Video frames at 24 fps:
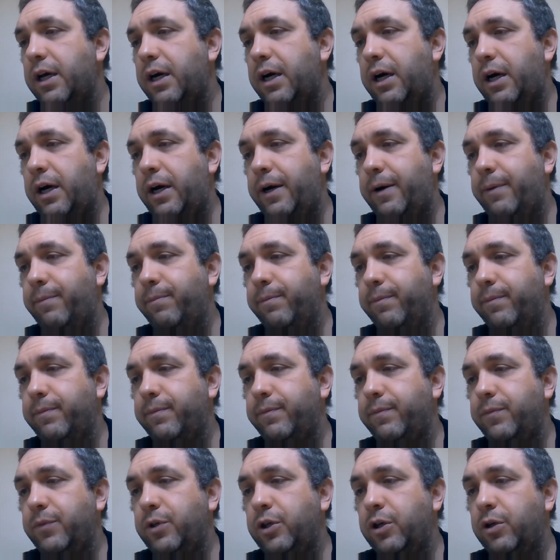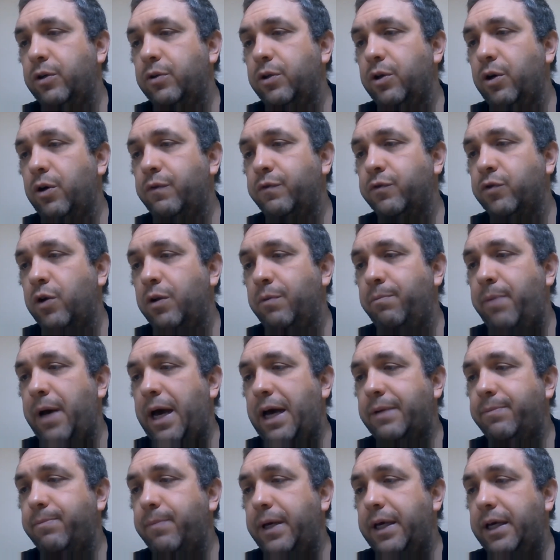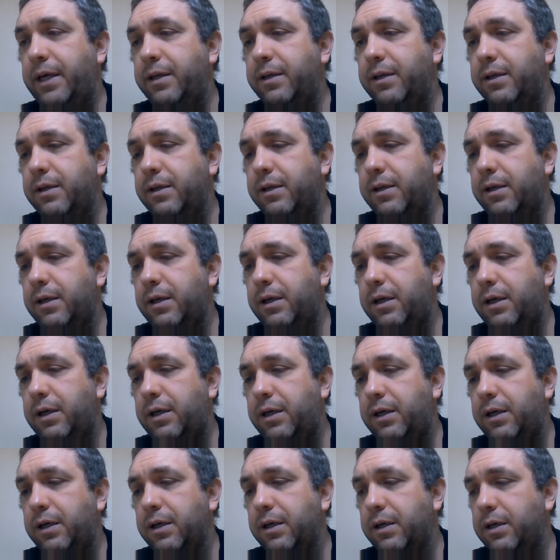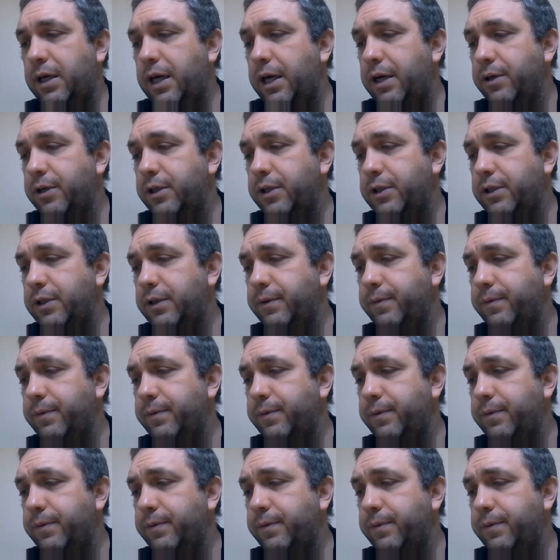the overall Batman character.